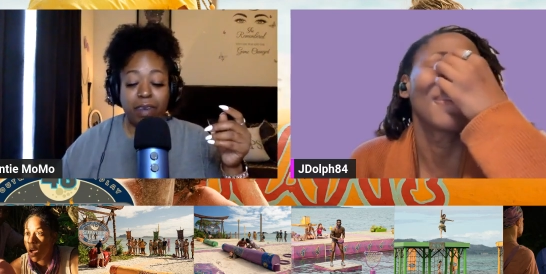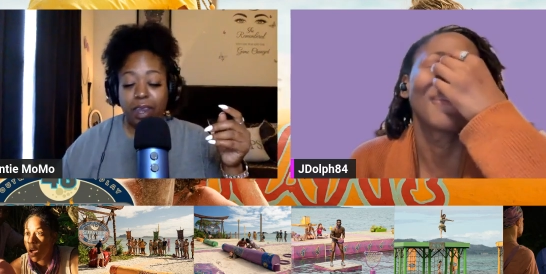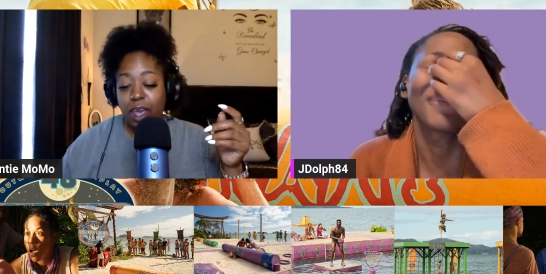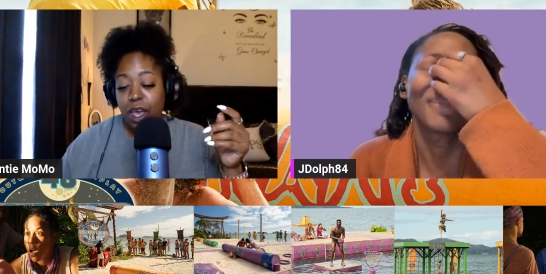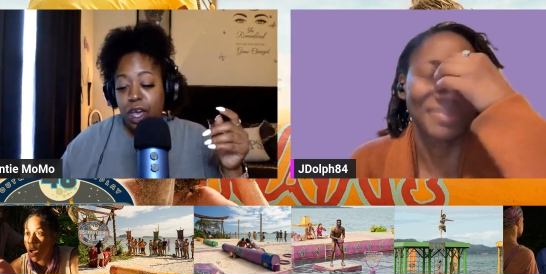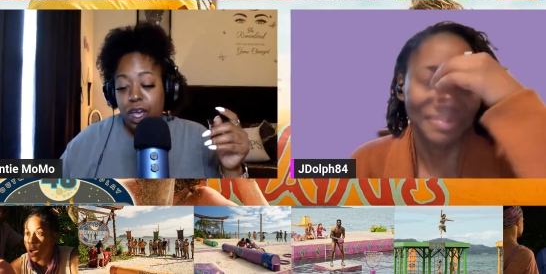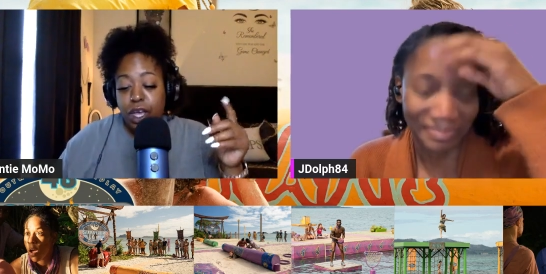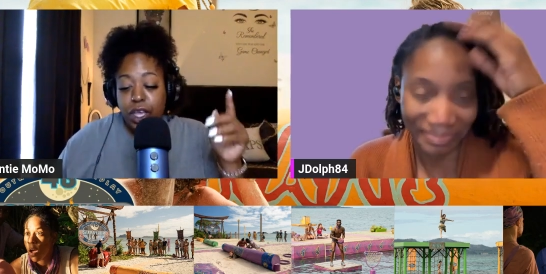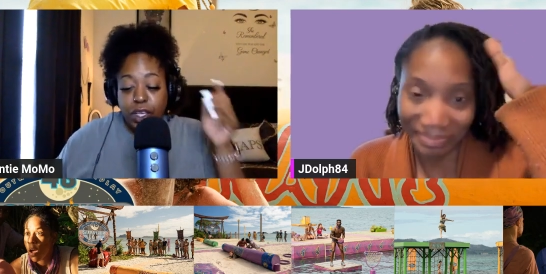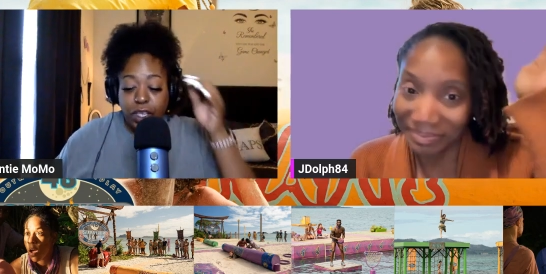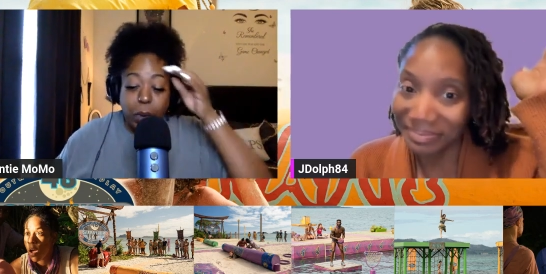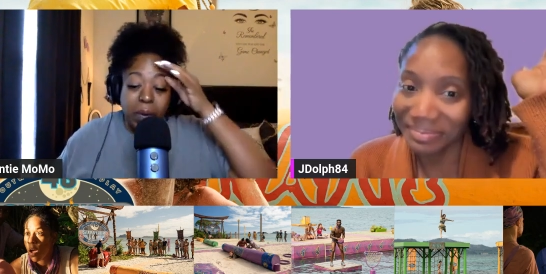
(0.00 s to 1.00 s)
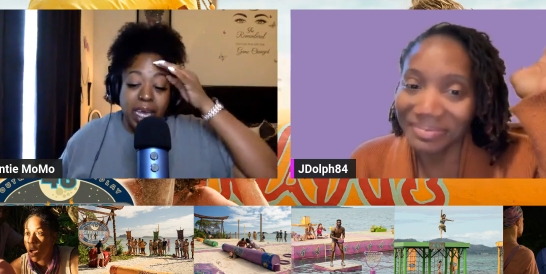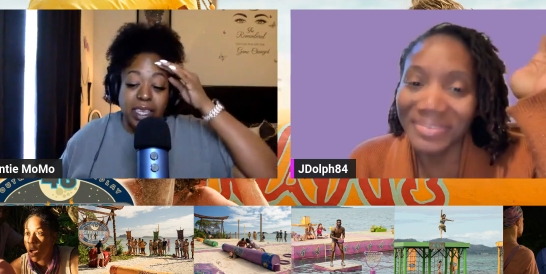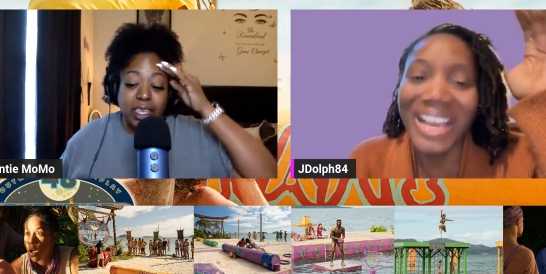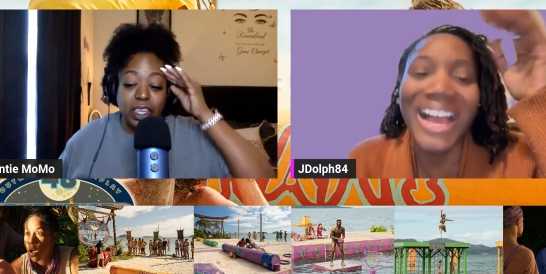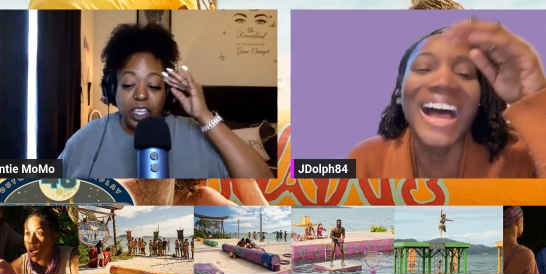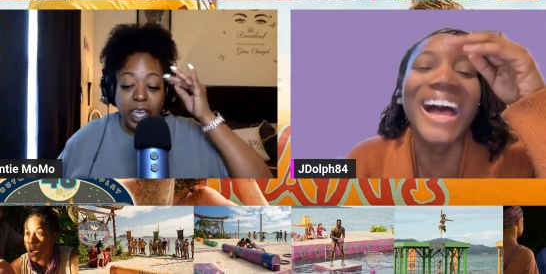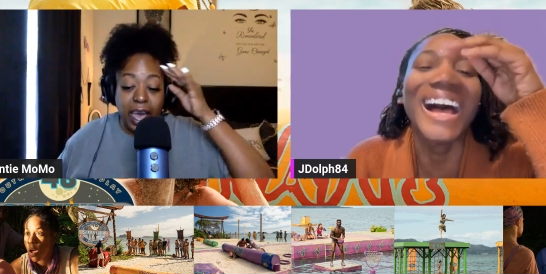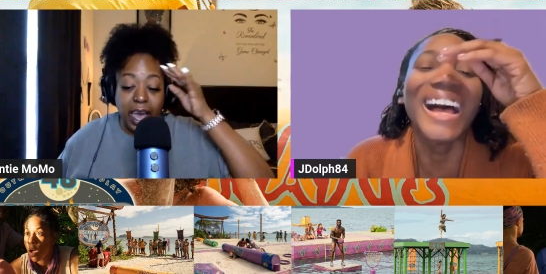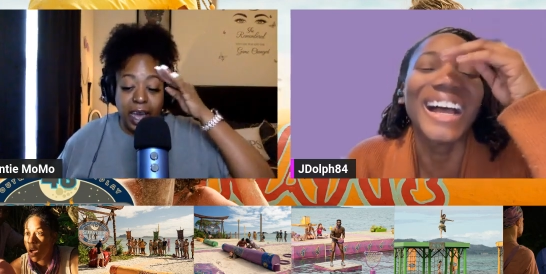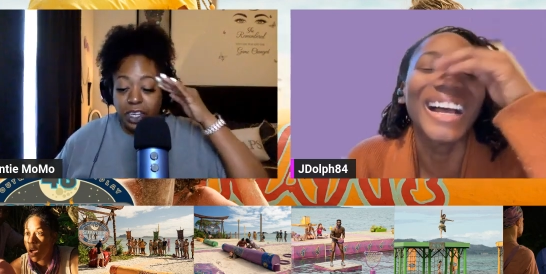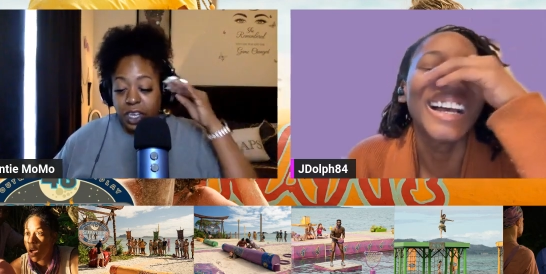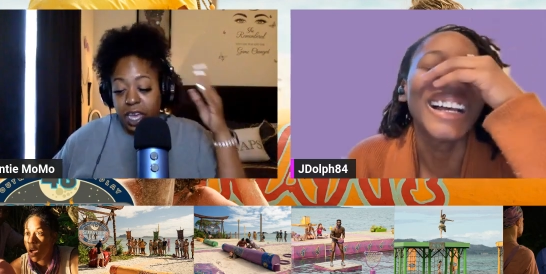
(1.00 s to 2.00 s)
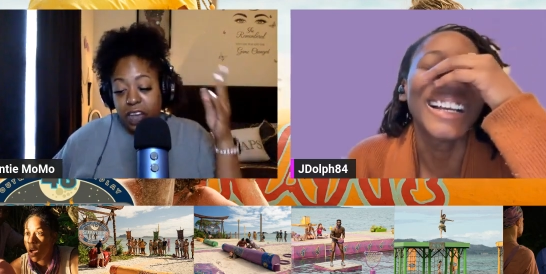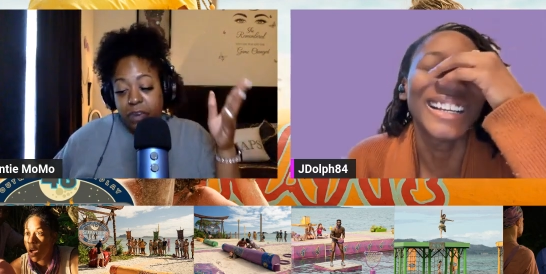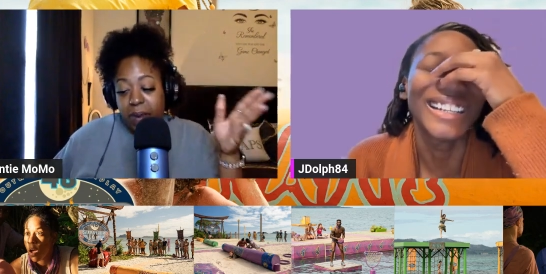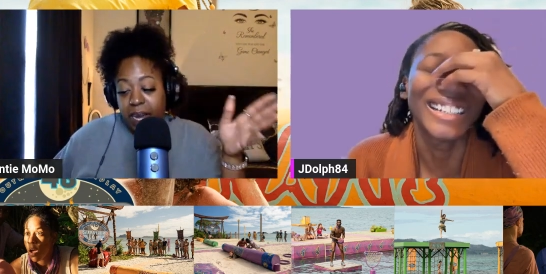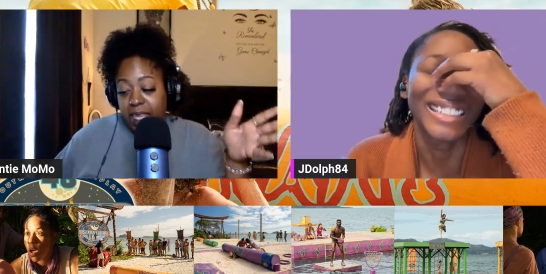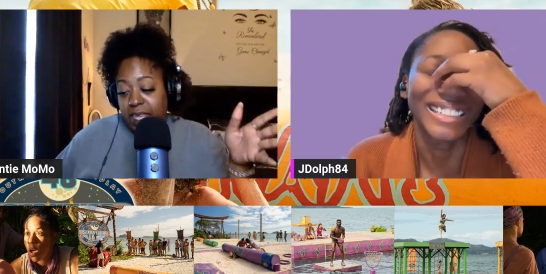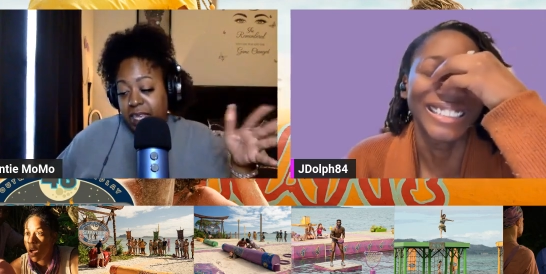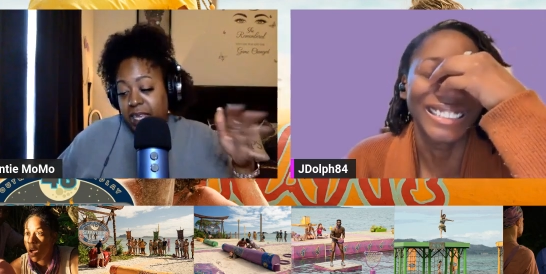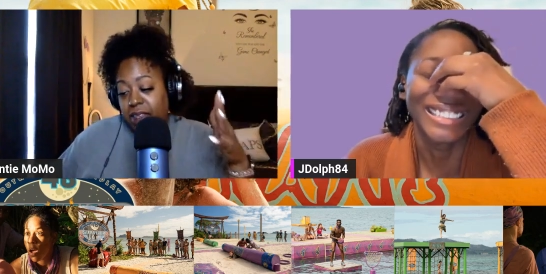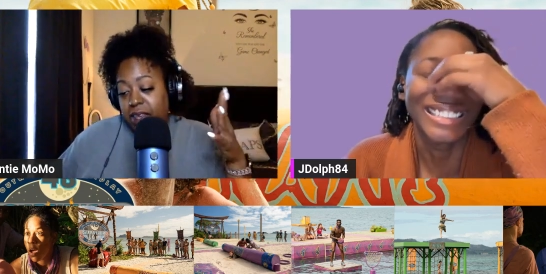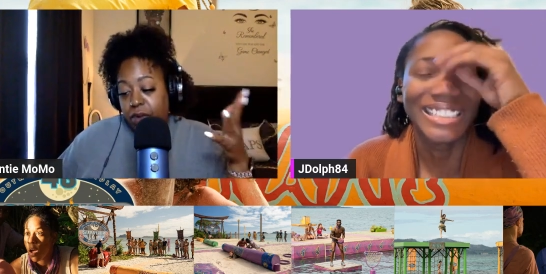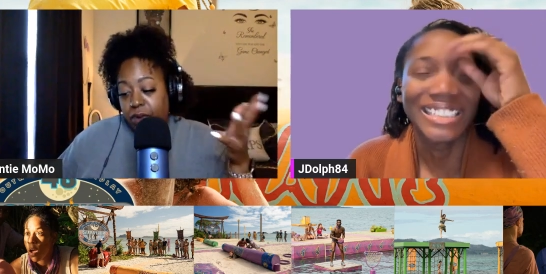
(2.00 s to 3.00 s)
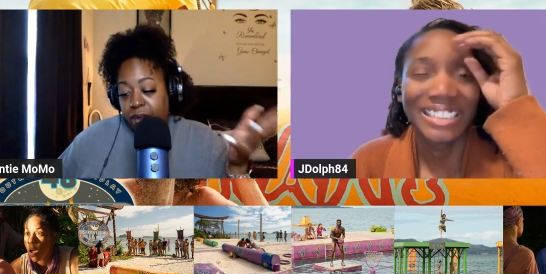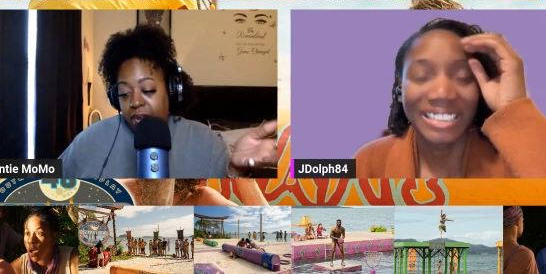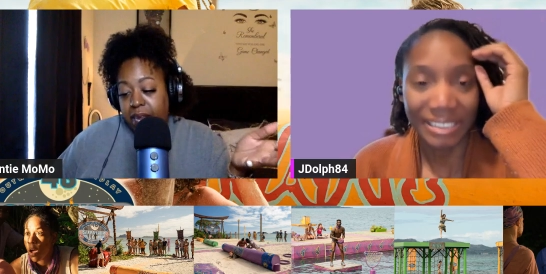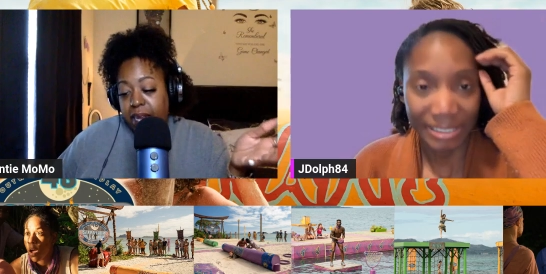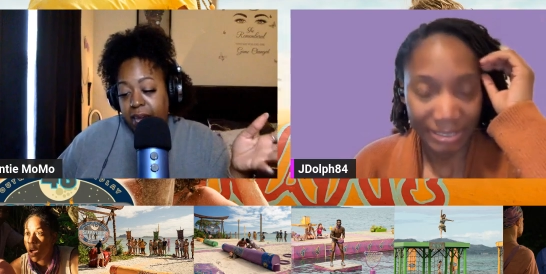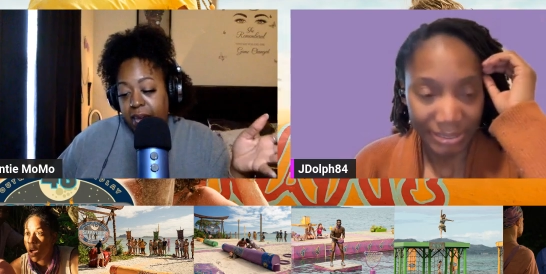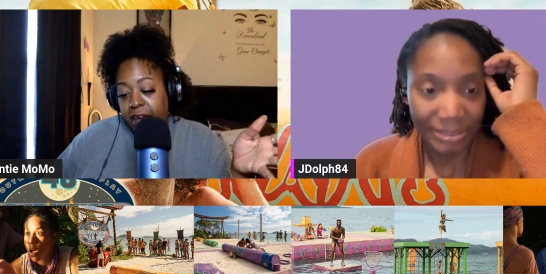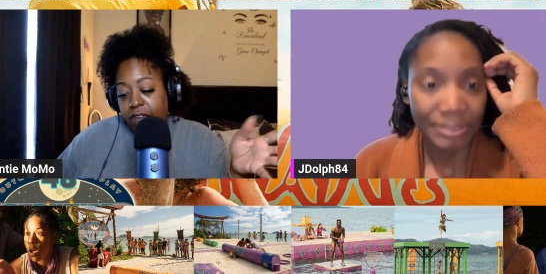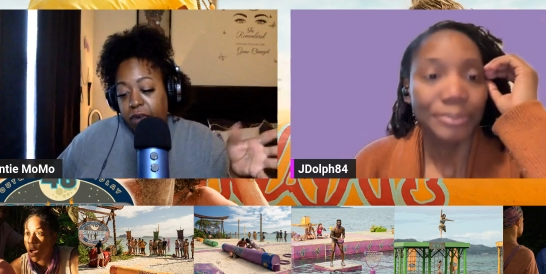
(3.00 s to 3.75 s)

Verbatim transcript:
Speaker 1: it. So we get to the challenge and everybody sees that Brandon left.